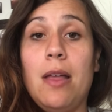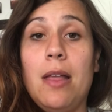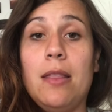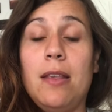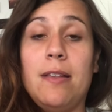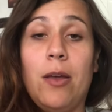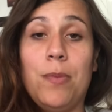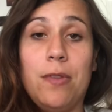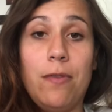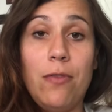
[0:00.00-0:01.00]
This helps
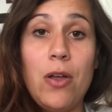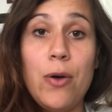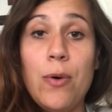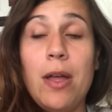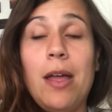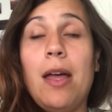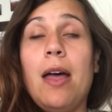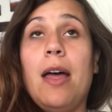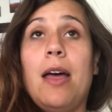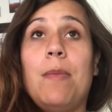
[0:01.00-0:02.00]
the flow
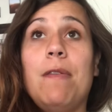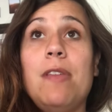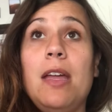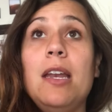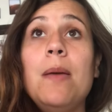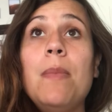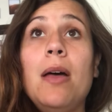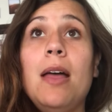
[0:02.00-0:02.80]
of the enema,